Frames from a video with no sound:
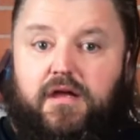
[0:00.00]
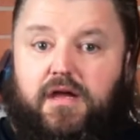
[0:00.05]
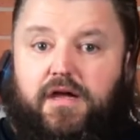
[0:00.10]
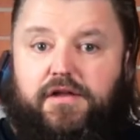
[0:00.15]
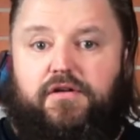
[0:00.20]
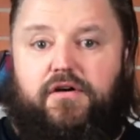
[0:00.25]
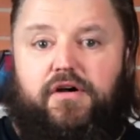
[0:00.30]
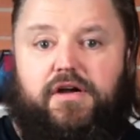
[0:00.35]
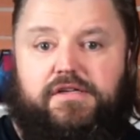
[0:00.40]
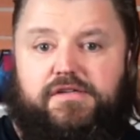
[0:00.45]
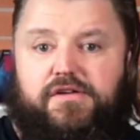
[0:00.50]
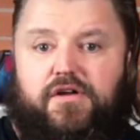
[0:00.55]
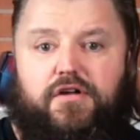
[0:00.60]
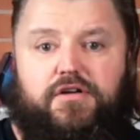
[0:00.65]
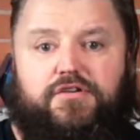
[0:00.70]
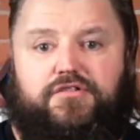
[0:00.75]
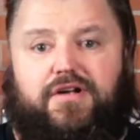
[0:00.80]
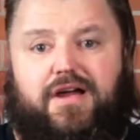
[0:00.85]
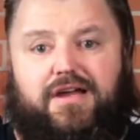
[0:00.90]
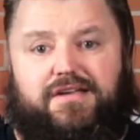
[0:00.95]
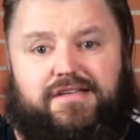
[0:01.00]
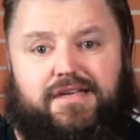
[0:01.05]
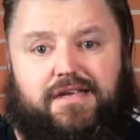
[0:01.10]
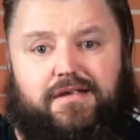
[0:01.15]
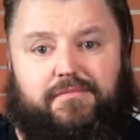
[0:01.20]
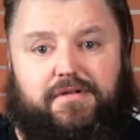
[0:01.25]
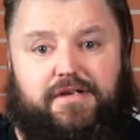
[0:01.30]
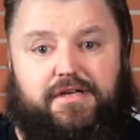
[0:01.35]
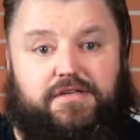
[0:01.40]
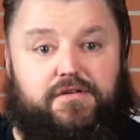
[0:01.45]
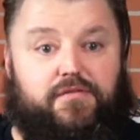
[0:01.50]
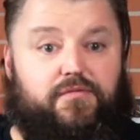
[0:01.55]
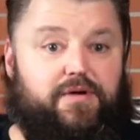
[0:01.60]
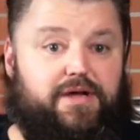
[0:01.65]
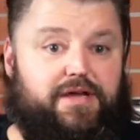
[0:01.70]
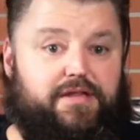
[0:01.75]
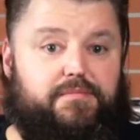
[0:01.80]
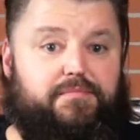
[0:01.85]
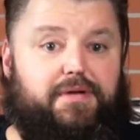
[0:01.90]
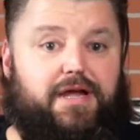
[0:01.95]
A nice contrasting image
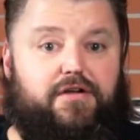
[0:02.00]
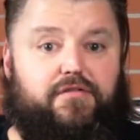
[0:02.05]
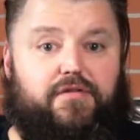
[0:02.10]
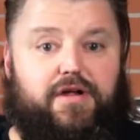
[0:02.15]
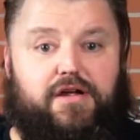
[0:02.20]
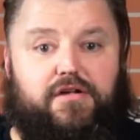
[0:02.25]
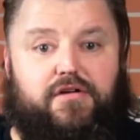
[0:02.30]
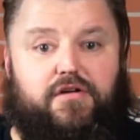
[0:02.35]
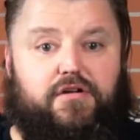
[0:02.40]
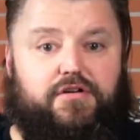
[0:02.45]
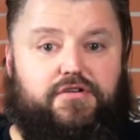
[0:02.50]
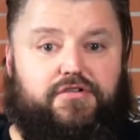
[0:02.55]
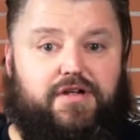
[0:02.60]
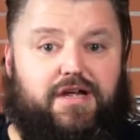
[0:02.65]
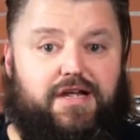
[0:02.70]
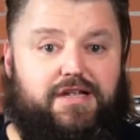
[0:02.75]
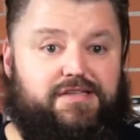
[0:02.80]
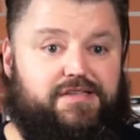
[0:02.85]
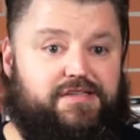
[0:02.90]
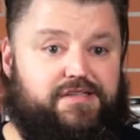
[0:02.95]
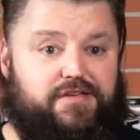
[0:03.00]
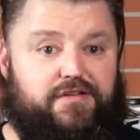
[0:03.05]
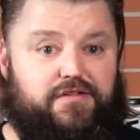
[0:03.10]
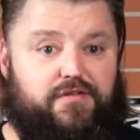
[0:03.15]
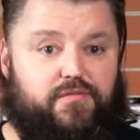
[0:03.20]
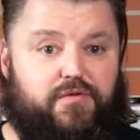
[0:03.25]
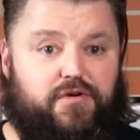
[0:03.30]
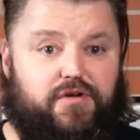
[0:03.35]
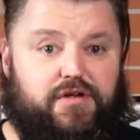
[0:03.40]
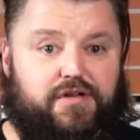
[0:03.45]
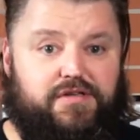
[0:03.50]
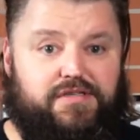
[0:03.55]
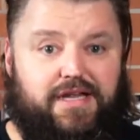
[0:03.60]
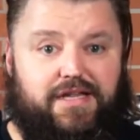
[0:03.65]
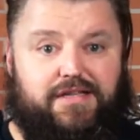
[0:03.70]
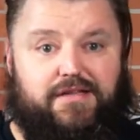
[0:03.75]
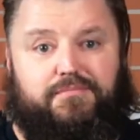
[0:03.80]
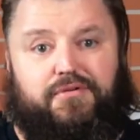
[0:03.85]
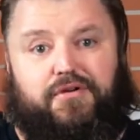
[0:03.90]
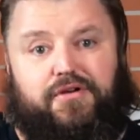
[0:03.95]
where the background contrasts to the words
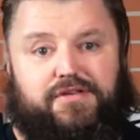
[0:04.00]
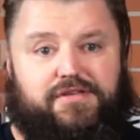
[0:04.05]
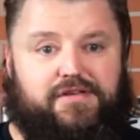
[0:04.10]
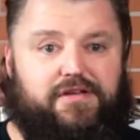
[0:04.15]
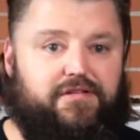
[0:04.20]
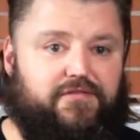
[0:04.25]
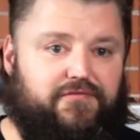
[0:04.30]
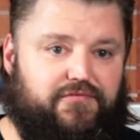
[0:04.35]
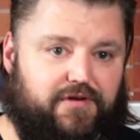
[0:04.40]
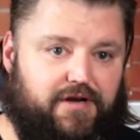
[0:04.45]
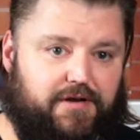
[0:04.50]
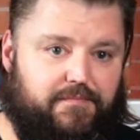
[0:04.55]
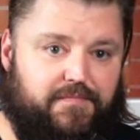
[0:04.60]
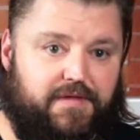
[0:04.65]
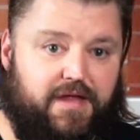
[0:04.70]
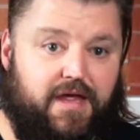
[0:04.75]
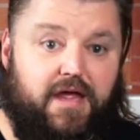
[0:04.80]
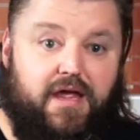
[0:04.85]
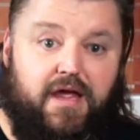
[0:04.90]
and the person at the front.